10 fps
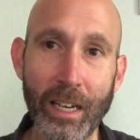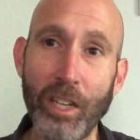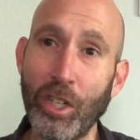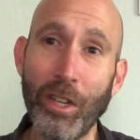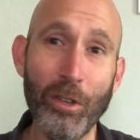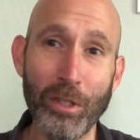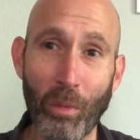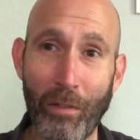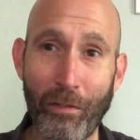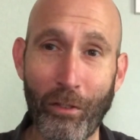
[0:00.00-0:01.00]
And I shouldn't use the
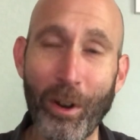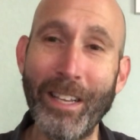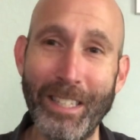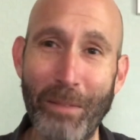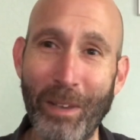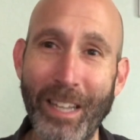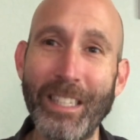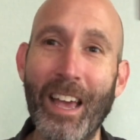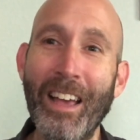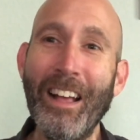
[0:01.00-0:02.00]
word freezing because
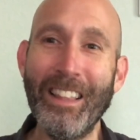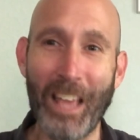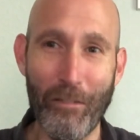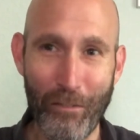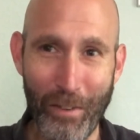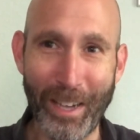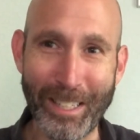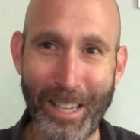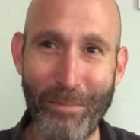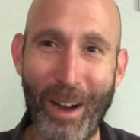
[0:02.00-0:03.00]
they
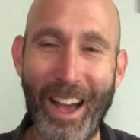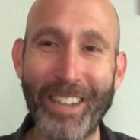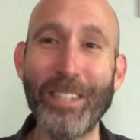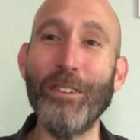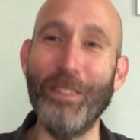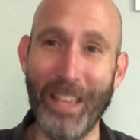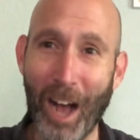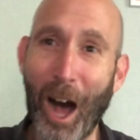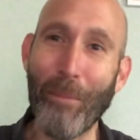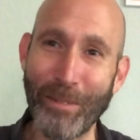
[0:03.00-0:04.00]
fix it by actually doing the
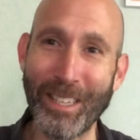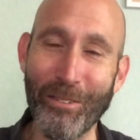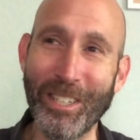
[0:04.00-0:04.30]
opposite,